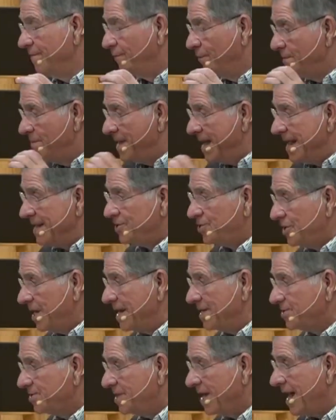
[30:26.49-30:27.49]
from that
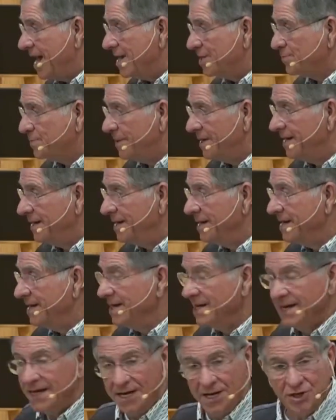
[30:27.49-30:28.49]
chastisement
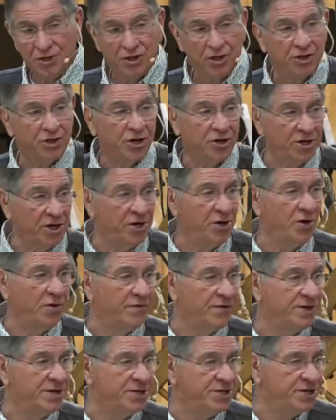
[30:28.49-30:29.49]
is to turn it
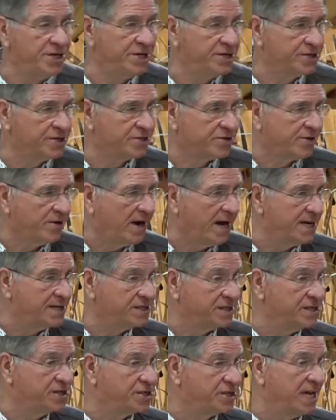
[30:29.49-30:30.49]
over to Jesus
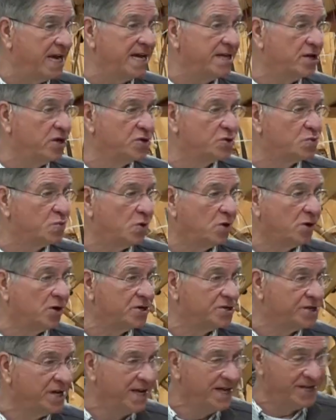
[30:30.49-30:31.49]
Christ and say those
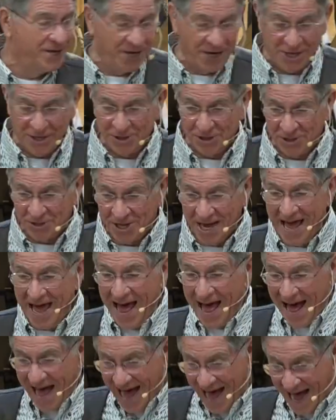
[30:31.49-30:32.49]
words, Jesus,
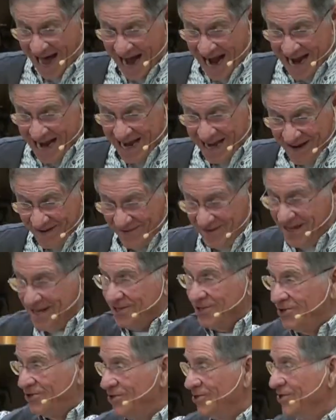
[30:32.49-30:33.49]
I give
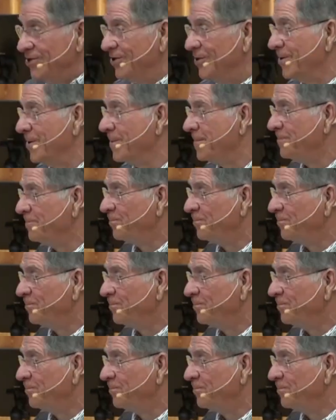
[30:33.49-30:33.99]
this to you.